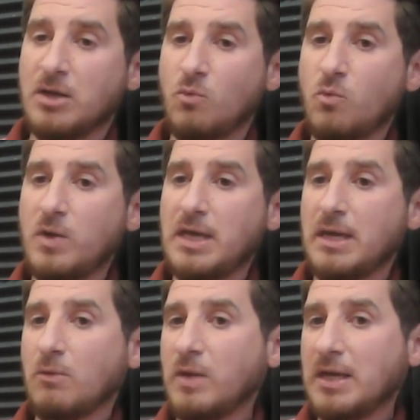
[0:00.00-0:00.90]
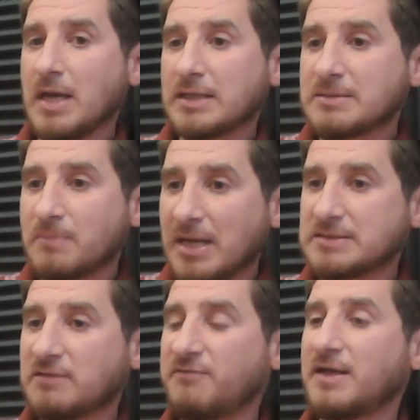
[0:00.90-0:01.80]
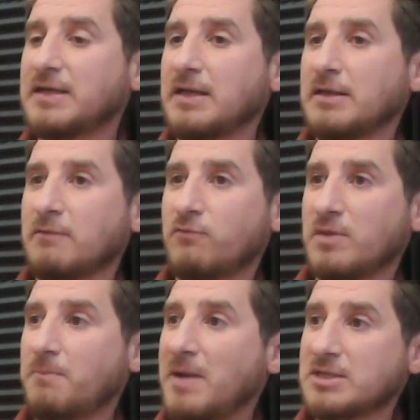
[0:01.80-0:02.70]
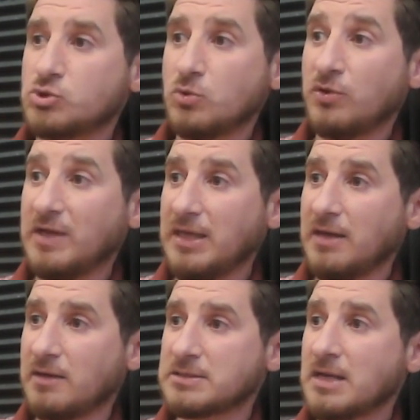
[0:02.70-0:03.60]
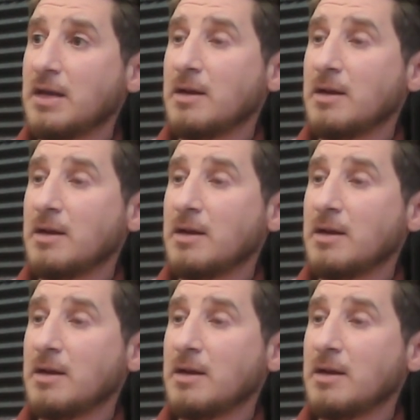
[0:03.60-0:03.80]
we got some extra funding for the past 2-3 years,